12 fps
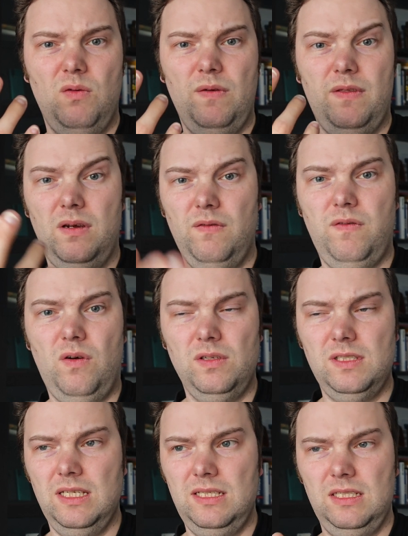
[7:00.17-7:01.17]
with the
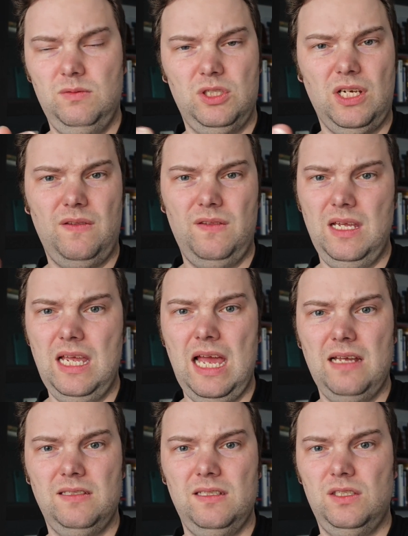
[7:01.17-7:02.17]
default settings, which I think
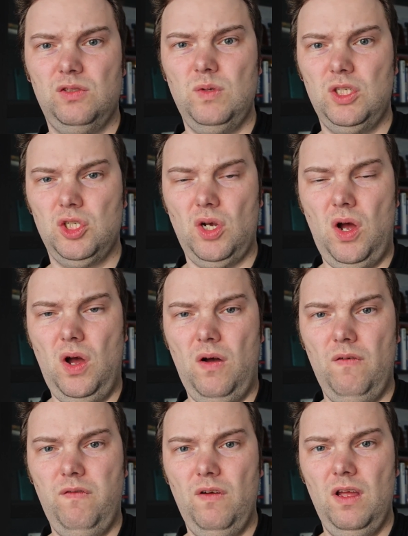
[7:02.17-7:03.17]
has this switch
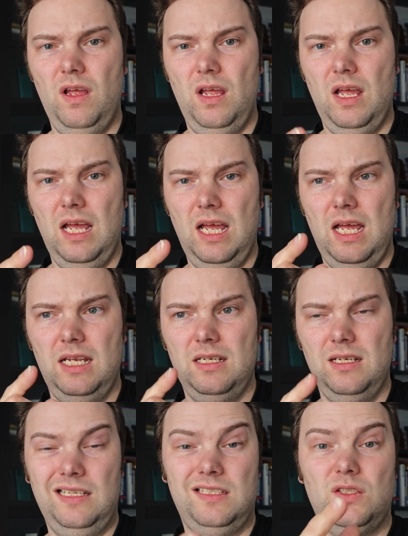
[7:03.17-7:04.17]
off. And
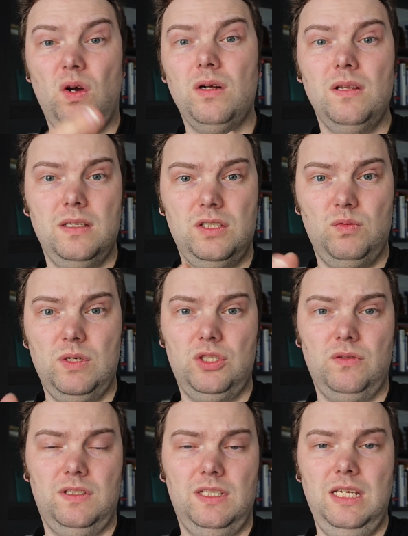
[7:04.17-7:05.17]
let's toggle the switch
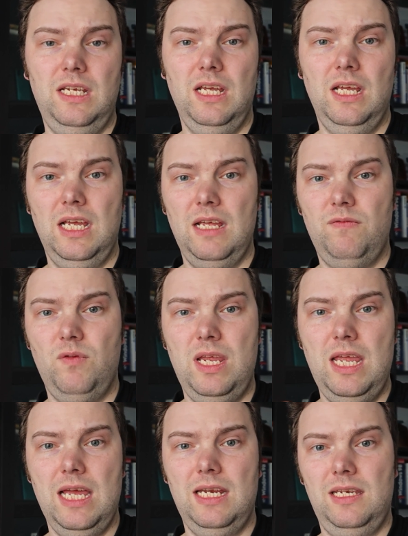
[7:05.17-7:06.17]
to see if we
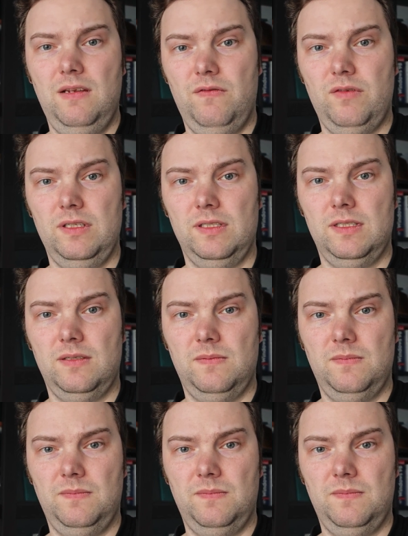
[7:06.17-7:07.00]
hear any difference.